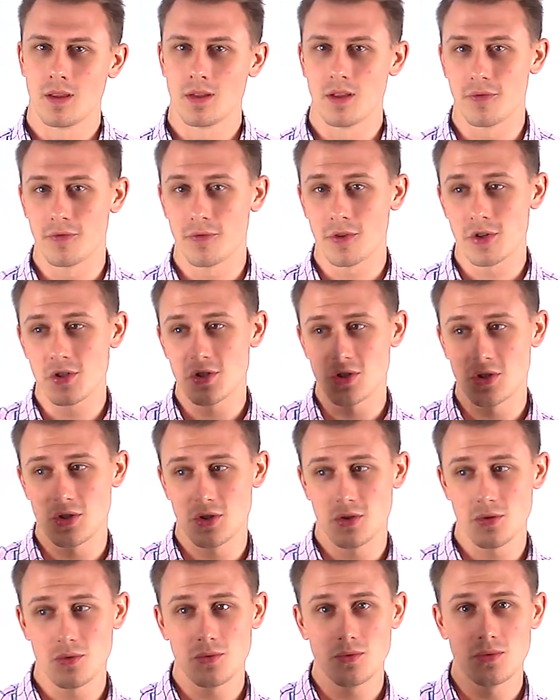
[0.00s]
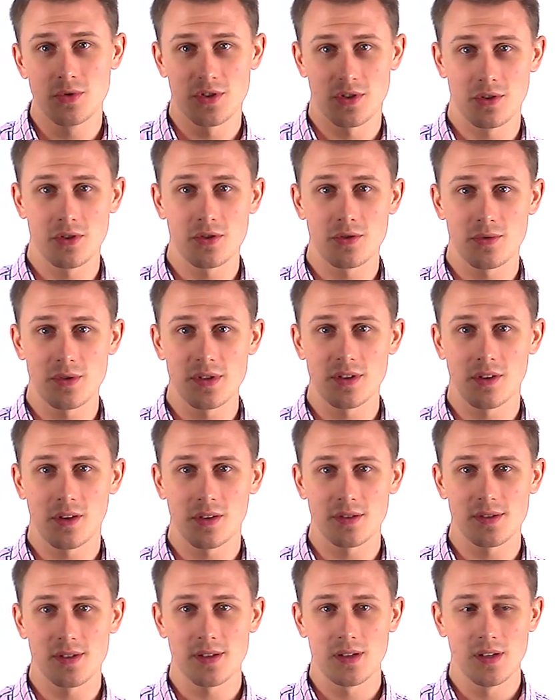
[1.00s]
The first 2 search
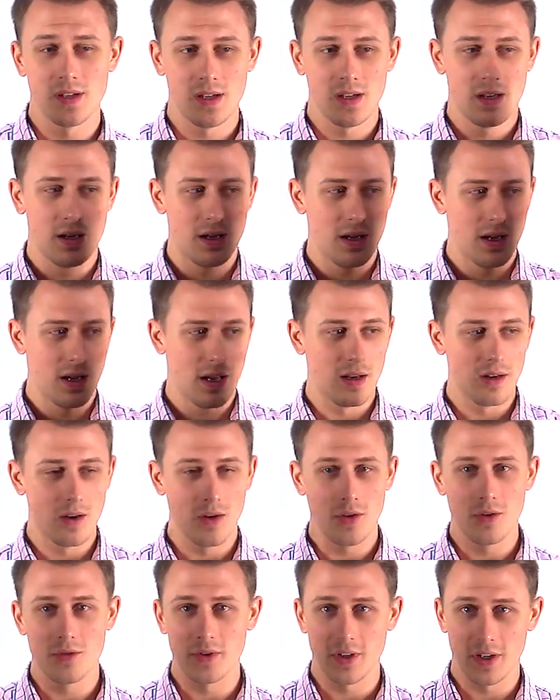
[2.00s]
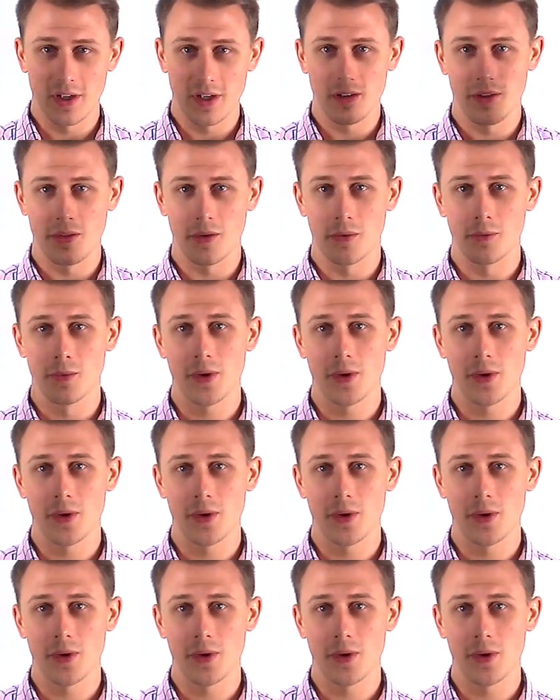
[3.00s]
results and over here on the